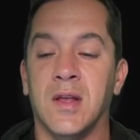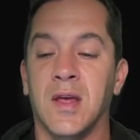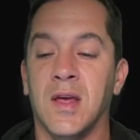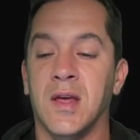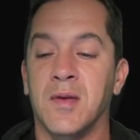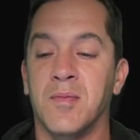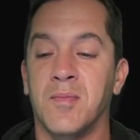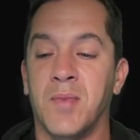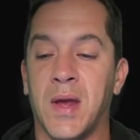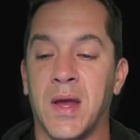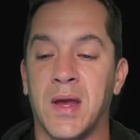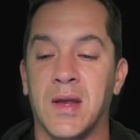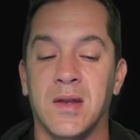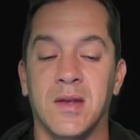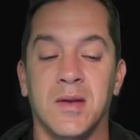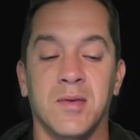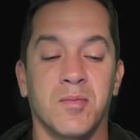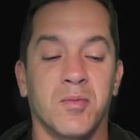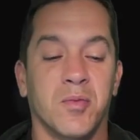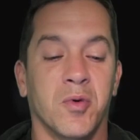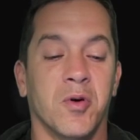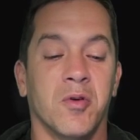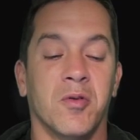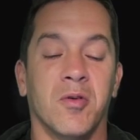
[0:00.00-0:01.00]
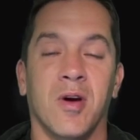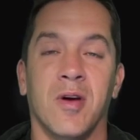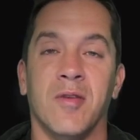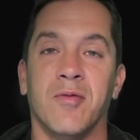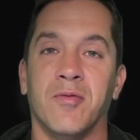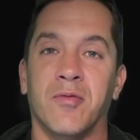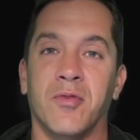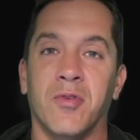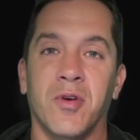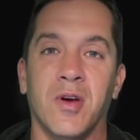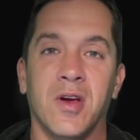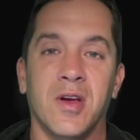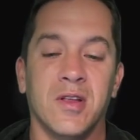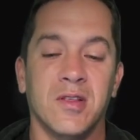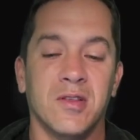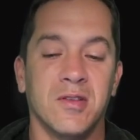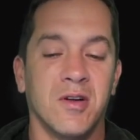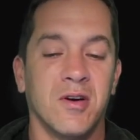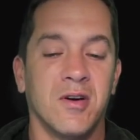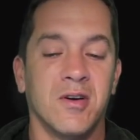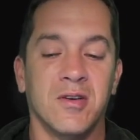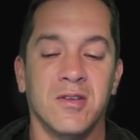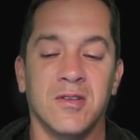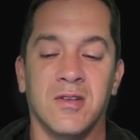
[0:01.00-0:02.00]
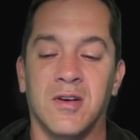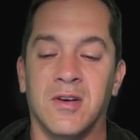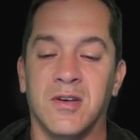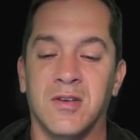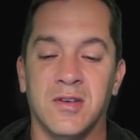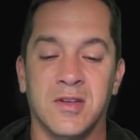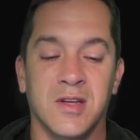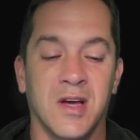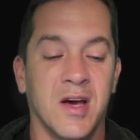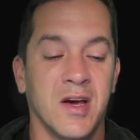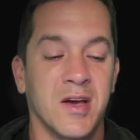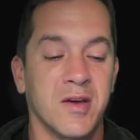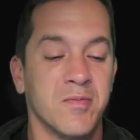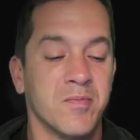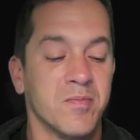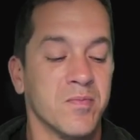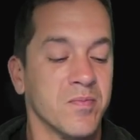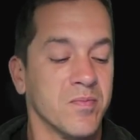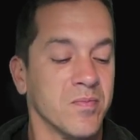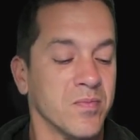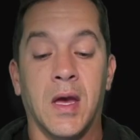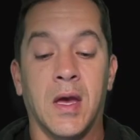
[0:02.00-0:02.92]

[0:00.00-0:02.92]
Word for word: a painting program for a long, long time.